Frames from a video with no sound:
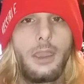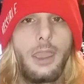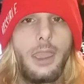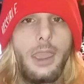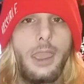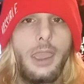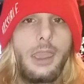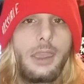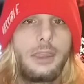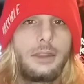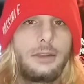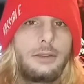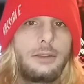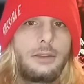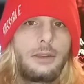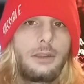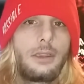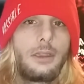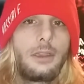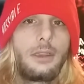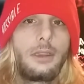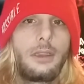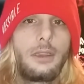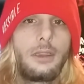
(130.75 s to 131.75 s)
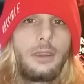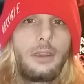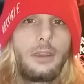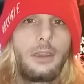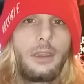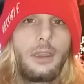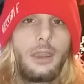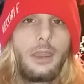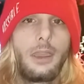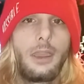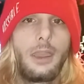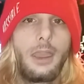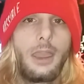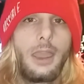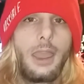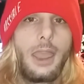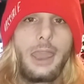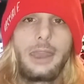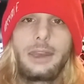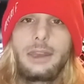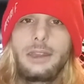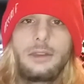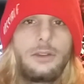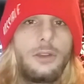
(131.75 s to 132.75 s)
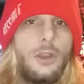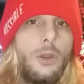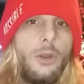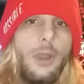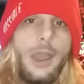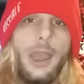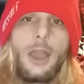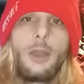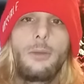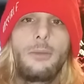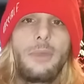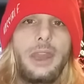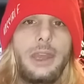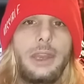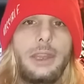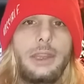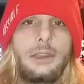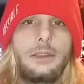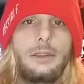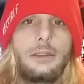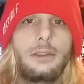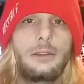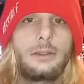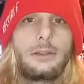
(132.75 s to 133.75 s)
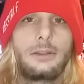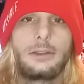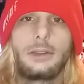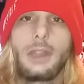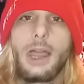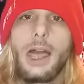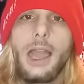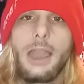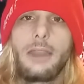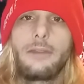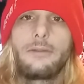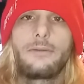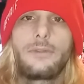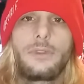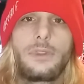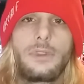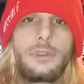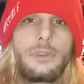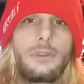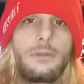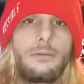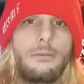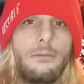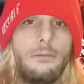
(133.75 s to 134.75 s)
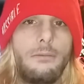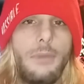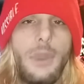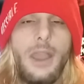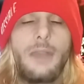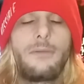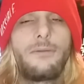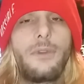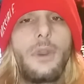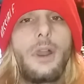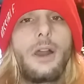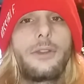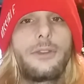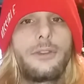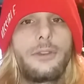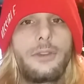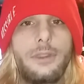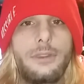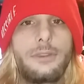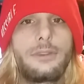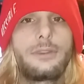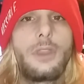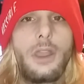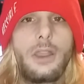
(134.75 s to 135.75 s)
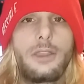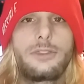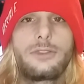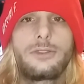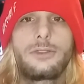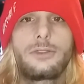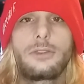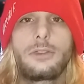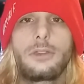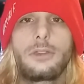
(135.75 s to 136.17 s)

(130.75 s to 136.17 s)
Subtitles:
And I didn't know how many lives my father touched,